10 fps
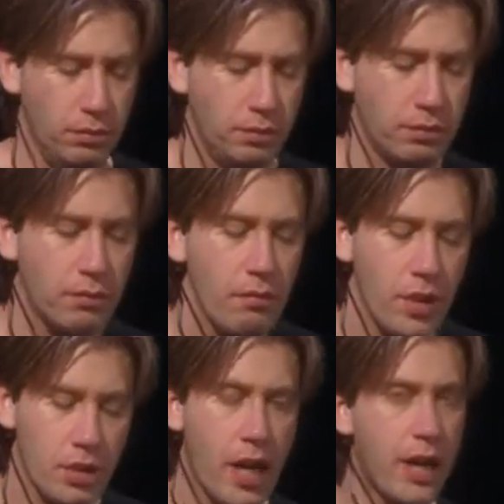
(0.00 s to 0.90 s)
It's kind of
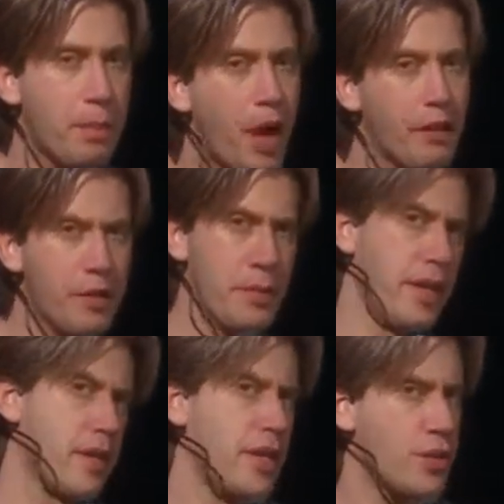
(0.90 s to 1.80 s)
polyrhythmic. It's got
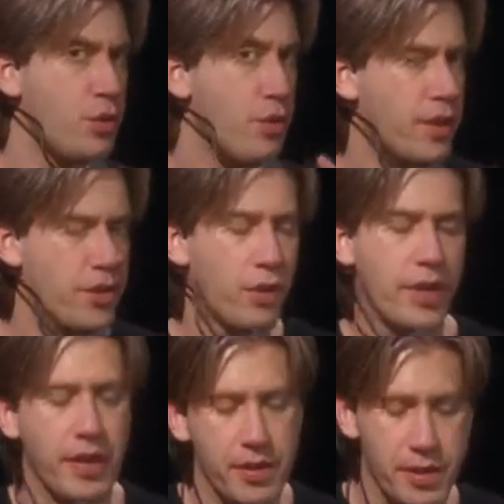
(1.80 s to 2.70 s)
two things going on at the
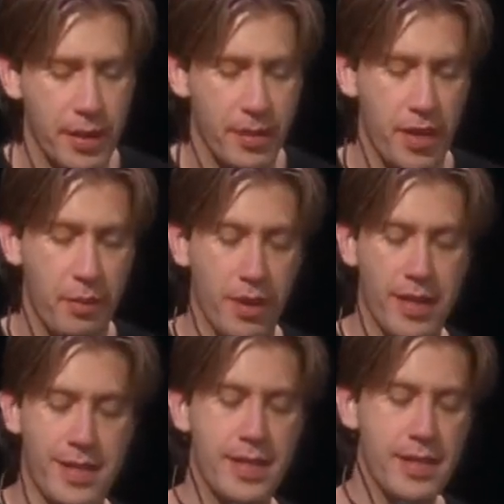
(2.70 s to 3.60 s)
same time. We've got a
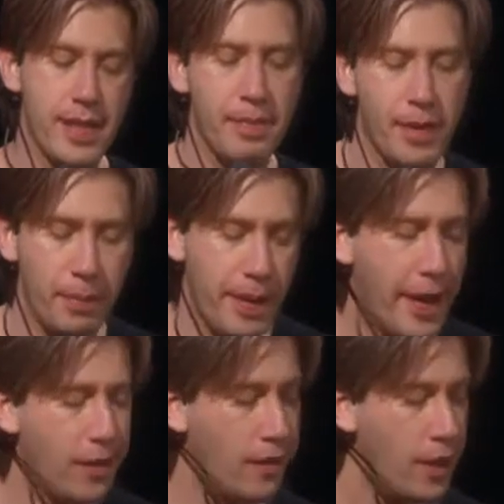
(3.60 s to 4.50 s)
6/8 belt pattern,
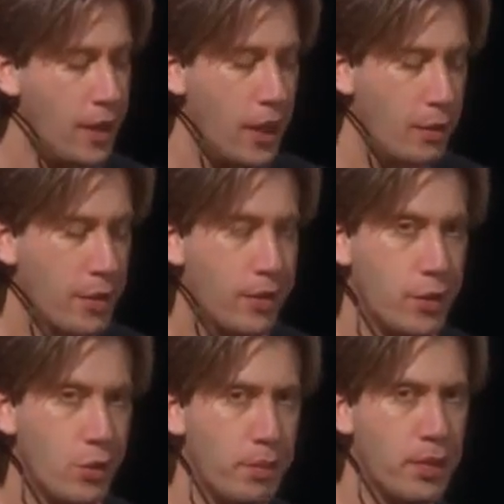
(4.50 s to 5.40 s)
and we're going to
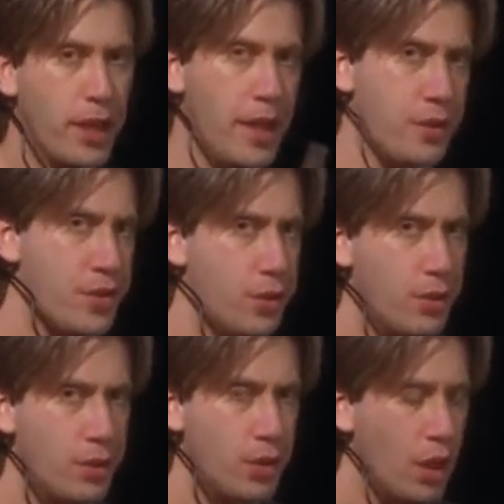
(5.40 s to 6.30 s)
apply a 2
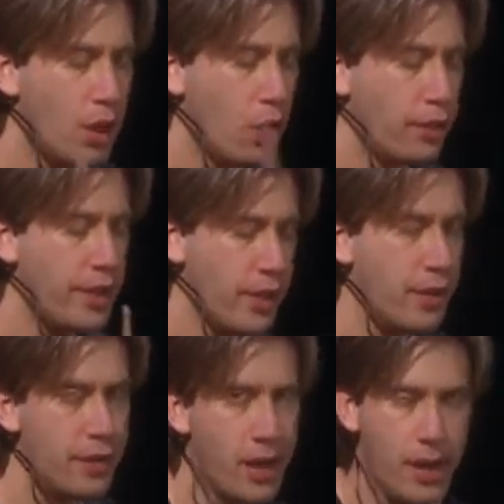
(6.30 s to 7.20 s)
over here in the
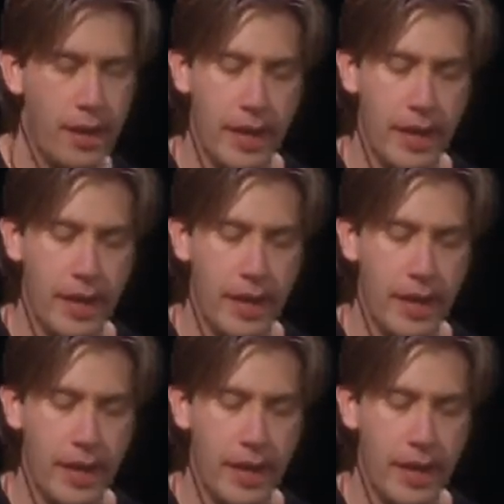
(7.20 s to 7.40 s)
hi-hat.